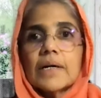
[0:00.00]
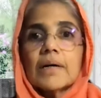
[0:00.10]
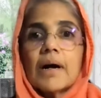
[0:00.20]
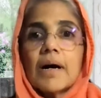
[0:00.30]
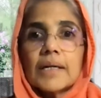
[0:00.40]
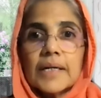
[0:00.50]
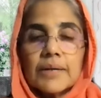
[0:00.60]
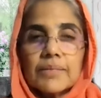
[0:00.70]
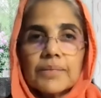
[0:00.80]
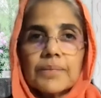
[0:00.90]

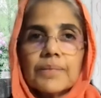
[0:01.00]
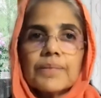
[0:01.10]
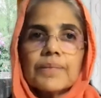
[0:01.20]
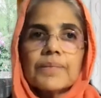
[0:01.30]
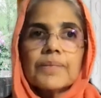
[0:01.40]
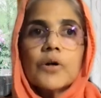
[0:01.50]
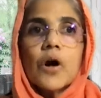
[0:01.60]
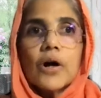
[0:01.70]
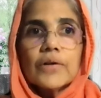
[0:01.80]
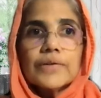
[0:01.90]
Karanam,
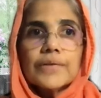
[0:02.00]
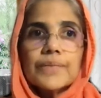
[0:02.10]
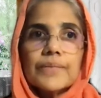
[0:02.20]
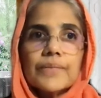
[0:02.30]
cause.